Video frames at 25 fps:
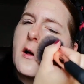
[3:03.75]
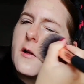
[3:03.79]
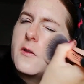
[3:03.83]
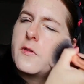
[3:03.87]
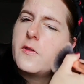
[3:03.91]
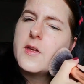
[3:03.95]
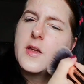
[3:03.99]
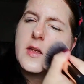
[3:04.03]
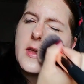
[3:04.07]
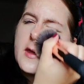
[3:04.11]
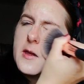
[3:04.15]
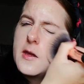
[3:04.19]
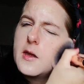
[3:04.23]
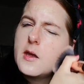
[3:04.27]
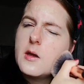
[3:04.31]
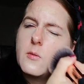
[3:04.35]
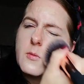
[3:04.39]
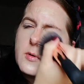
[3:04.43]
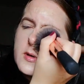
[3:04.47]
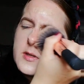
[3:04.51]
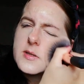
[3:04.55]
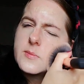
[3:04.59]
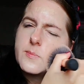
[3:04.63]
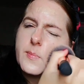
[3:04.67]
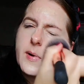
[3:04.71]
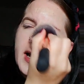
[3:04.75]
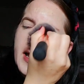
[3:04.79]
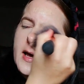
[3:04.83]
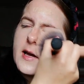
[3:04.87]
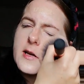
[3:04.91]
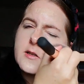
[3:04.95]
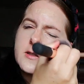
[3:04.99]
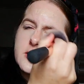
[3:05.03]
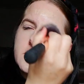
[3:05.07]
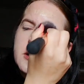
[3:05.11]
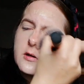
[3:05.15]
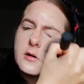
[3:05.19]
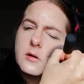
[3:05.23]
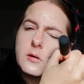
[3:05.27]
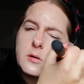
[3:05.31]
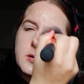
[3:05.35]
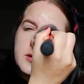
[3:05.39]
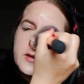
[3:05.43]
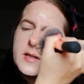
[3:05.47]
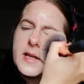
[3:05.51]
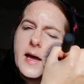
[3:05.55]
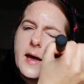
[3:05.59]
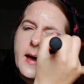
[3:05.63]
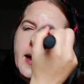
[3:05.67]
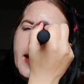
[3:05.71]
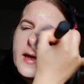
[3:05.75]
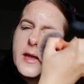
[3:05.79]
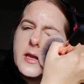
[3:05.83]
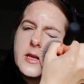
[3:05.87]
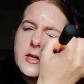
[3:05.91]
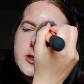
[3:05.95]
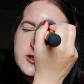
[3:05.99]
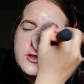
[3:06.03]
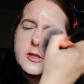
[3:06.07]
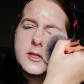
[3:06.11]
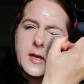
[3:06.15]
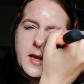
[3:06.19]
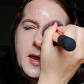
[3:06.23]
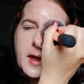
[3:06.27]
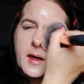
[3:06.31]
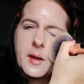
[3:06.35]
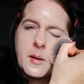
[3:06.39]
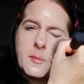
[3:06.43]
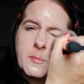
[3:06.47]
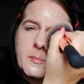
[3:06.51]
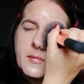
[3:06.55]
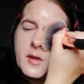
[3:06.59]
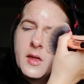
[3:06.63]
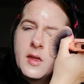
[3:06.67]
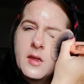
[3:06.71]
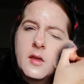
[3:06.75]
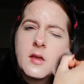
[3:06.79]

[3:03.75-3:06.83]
I think it was a place called H&M.